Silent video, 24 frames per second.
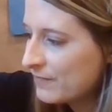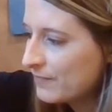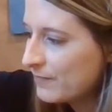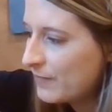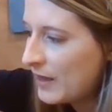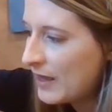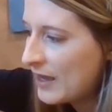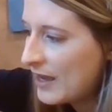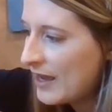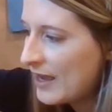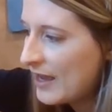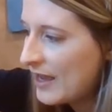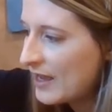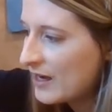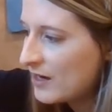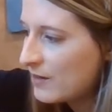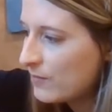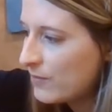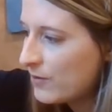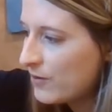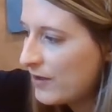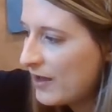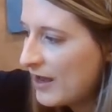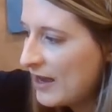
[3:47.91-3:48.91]
My
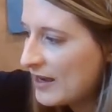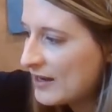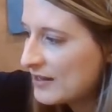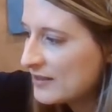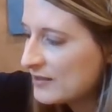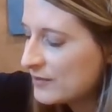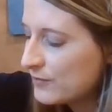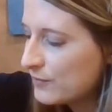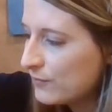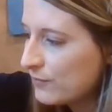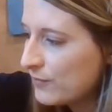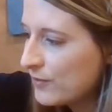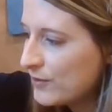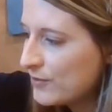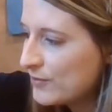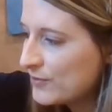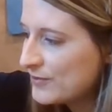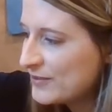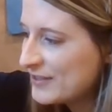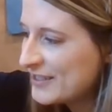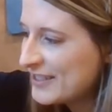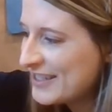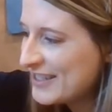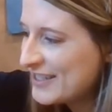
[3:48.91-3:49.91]
animal has
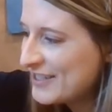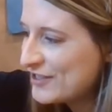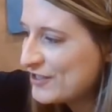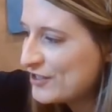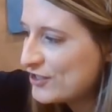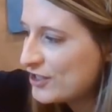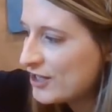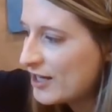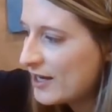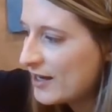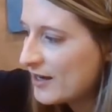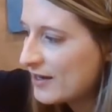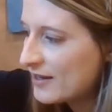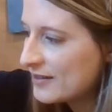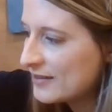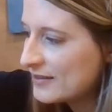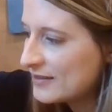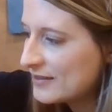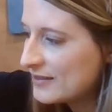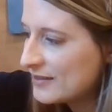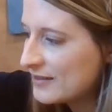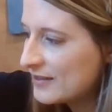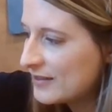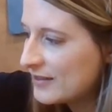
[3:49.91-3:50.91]
rosy
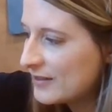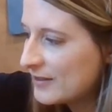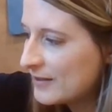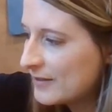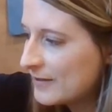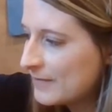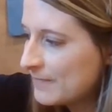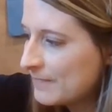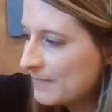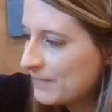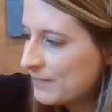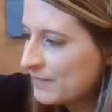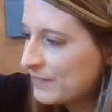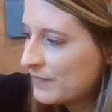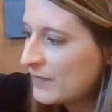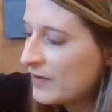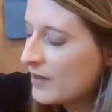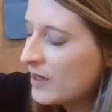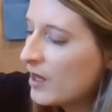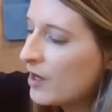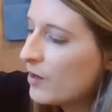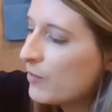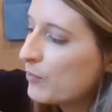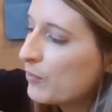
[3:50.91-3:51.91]
cheeks.
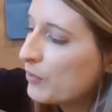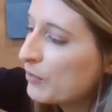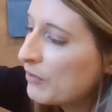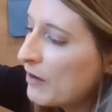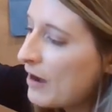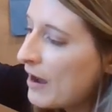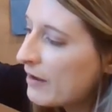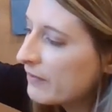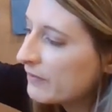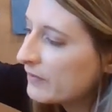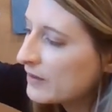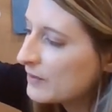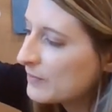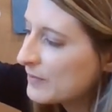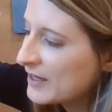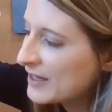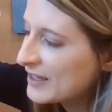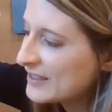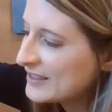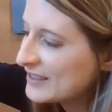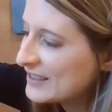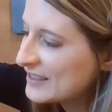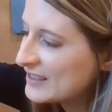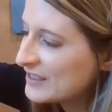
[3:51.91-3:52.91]
Probably
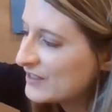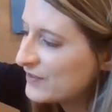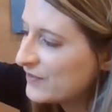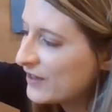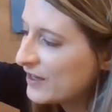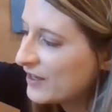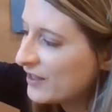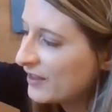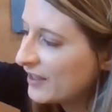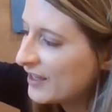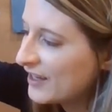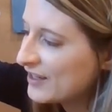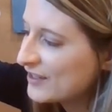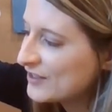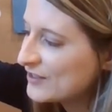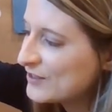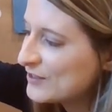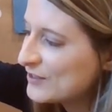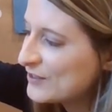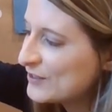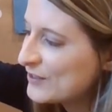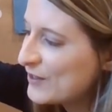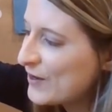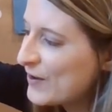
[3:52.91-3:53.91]
because it's feeling
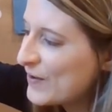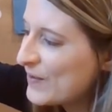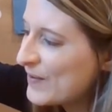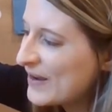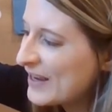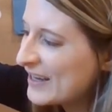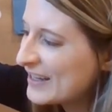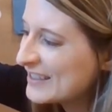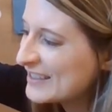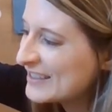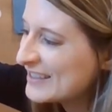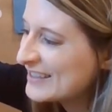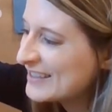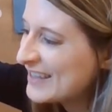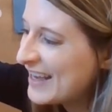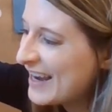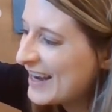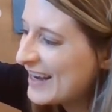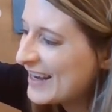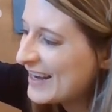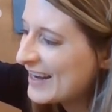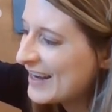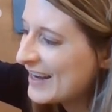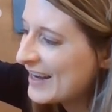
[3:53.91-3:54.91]
so
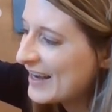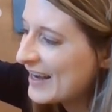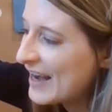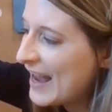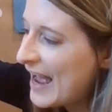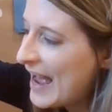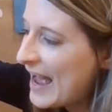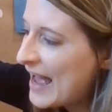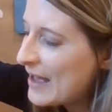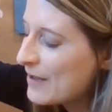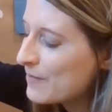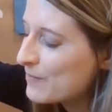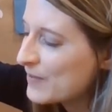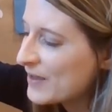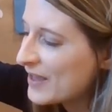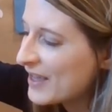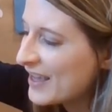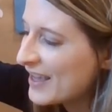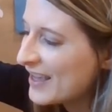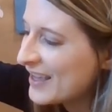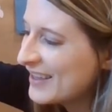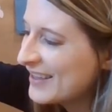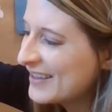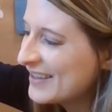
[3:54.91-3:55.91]
excited and
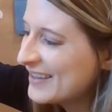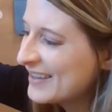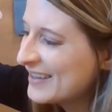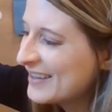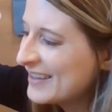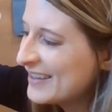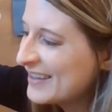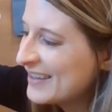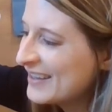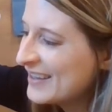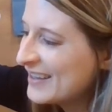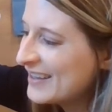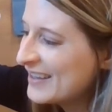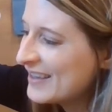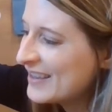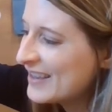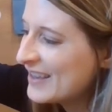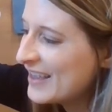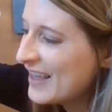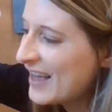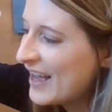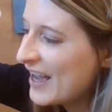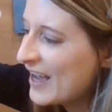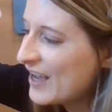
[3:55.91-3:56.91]
happy
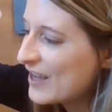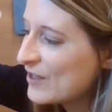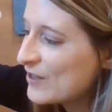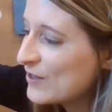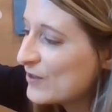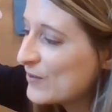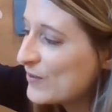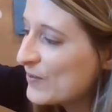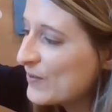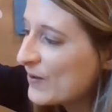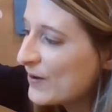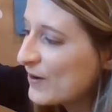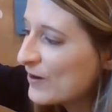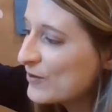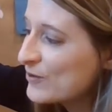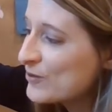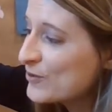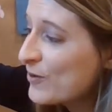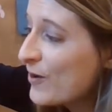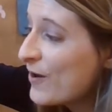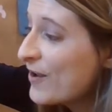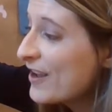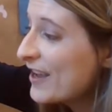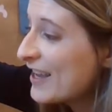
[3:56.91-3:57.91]
that you're
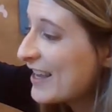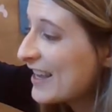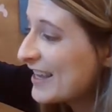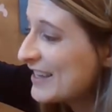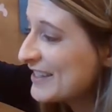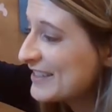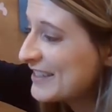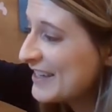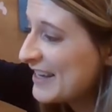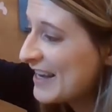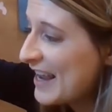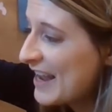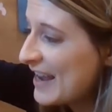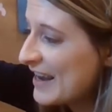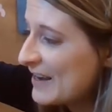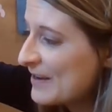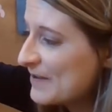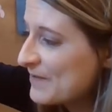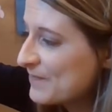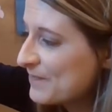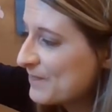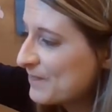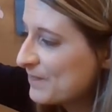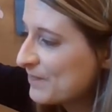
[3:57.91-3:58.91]
drawing it today.
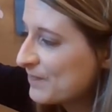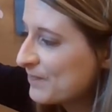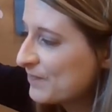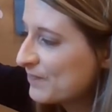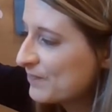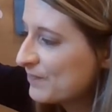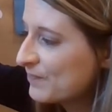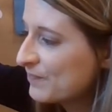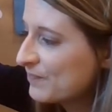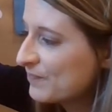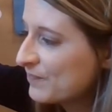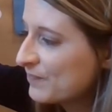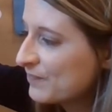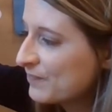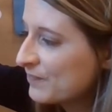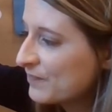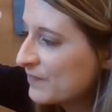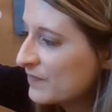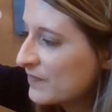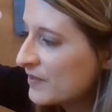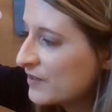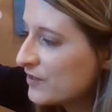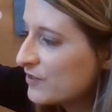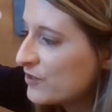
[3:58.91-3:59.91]

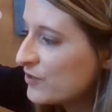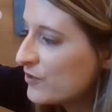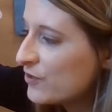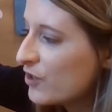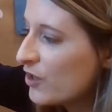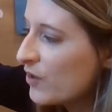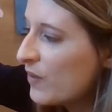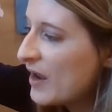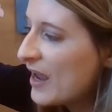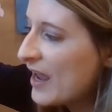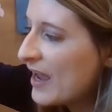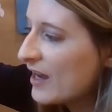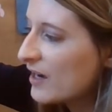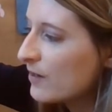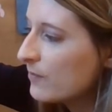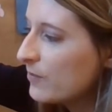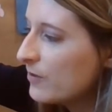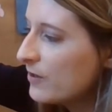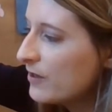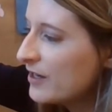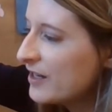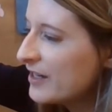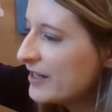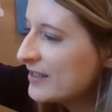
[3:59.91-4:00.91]
Do you know what
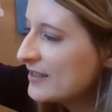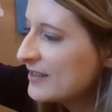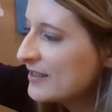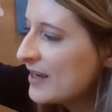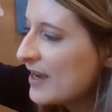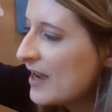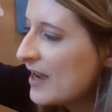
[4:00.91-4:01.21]
animal it is